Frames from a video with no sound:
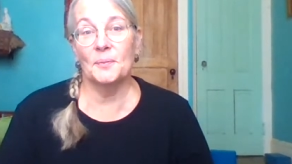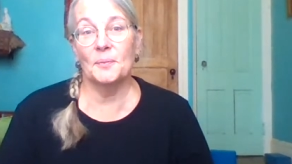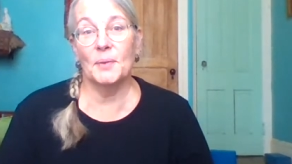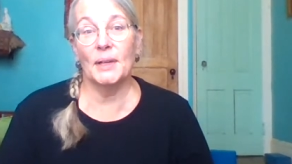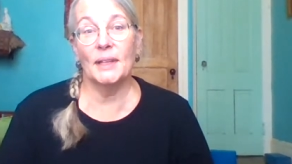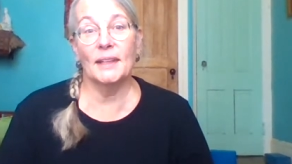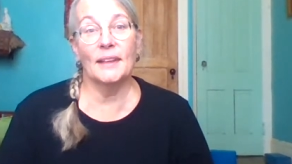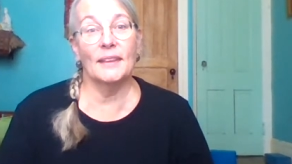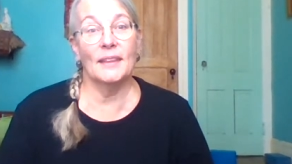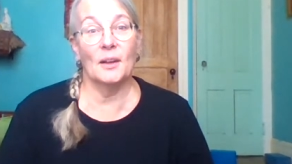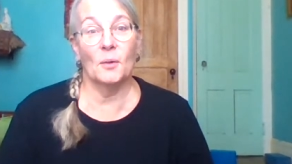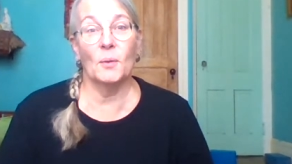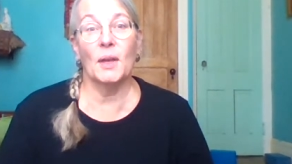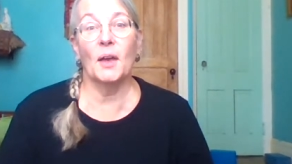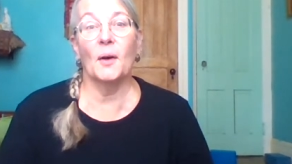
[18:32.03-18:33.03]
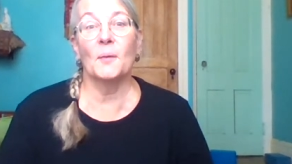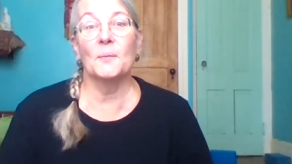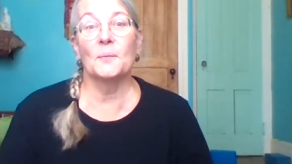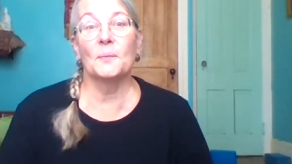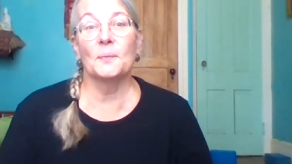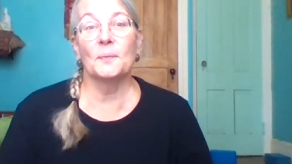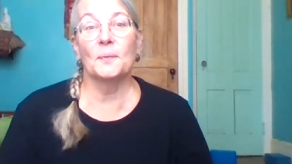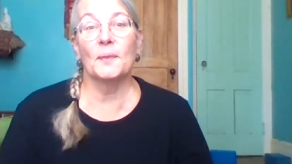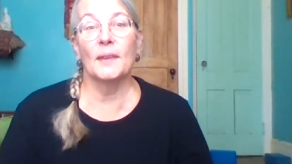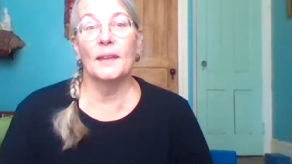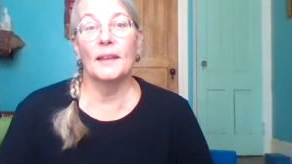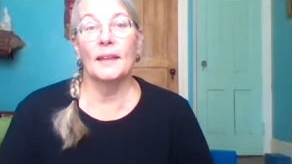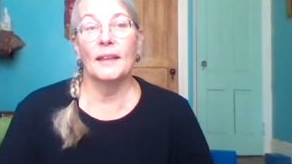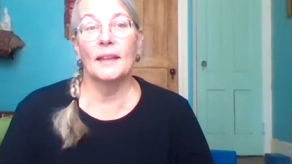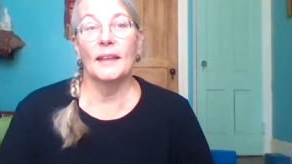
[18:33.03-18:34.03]
But there we go.
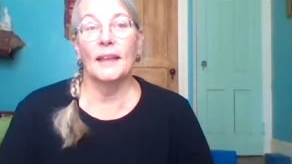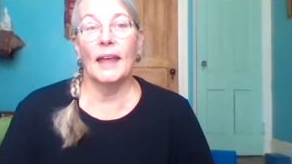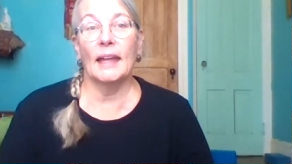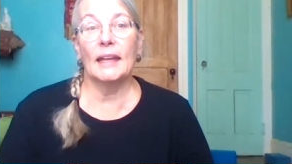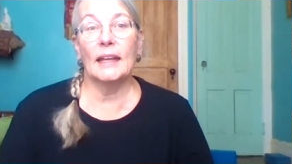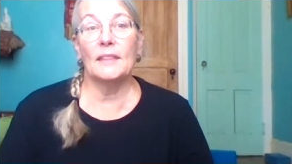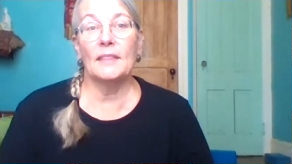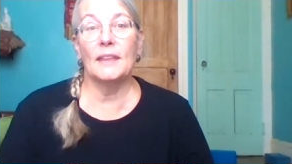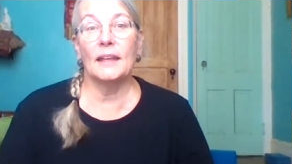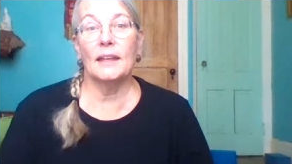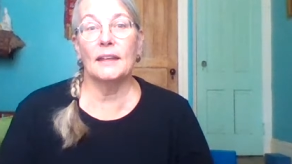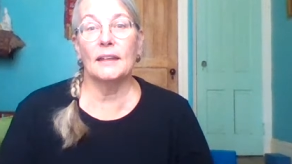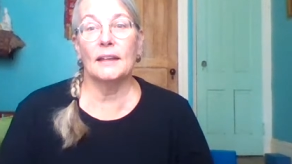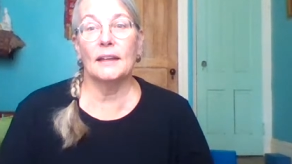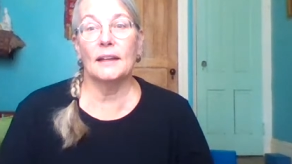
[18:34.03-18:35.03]
And I think,